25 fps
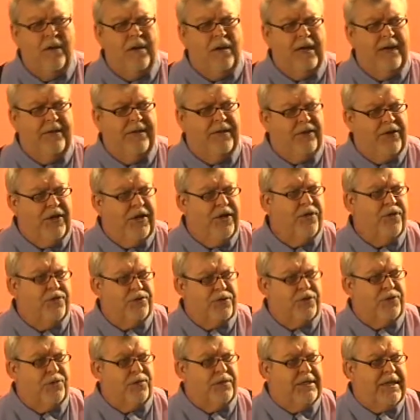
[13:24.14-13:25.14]
And then the others
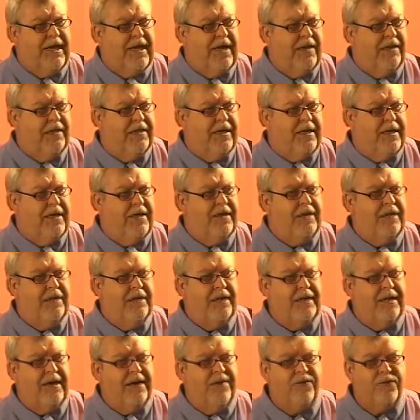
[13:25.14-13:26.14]
just retaliated, and
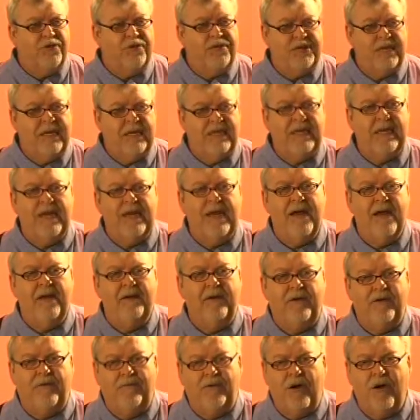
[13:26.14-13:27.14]
they never sat down
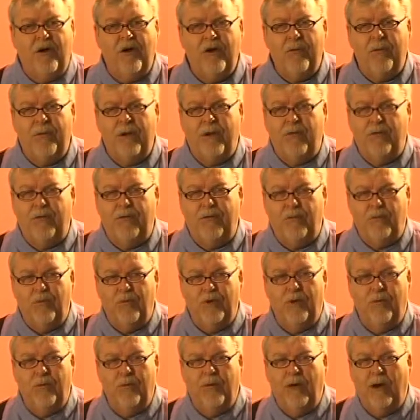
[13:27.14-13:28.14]
to talk about what the
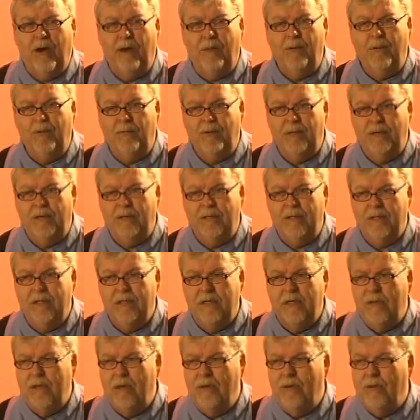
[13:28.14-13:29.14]
real problem was,
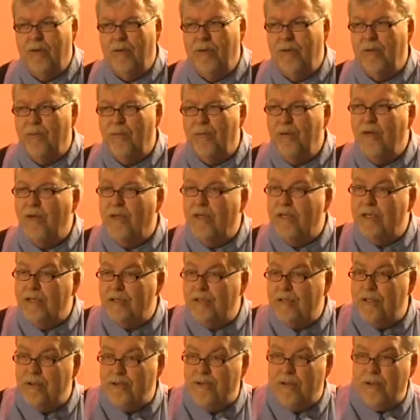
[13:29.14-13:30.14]
where the real
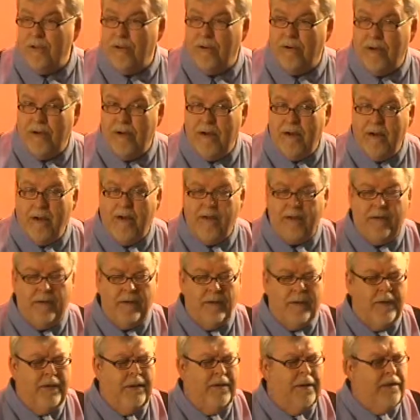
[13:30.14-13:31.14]
issue started out.
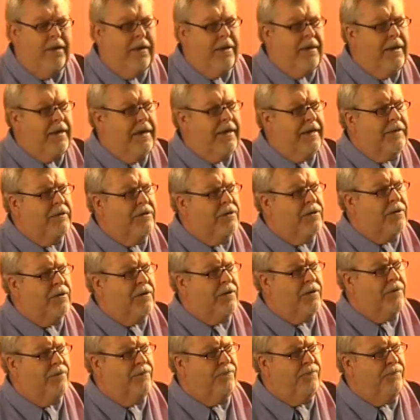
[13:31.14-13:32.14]
And
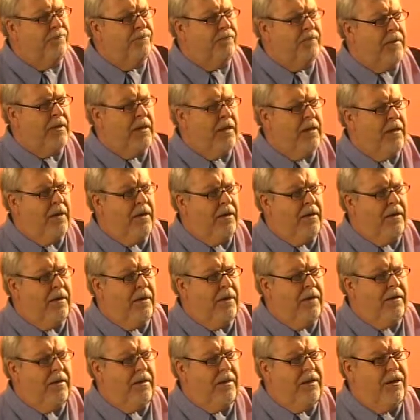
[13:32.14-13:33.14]
so,
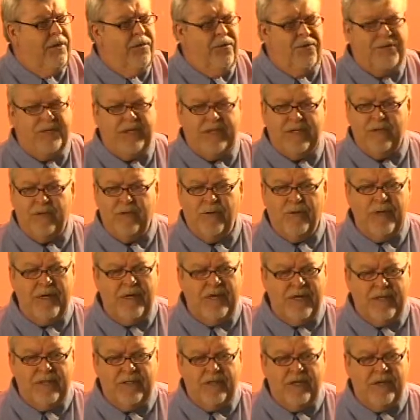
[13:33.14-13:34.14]
they're sitting there looking
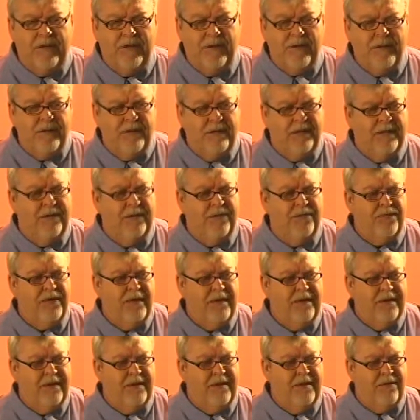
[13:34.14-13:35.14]
at each other, and they're
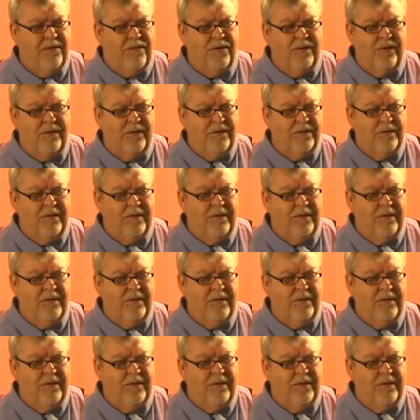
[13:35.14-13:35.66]
thinking, well,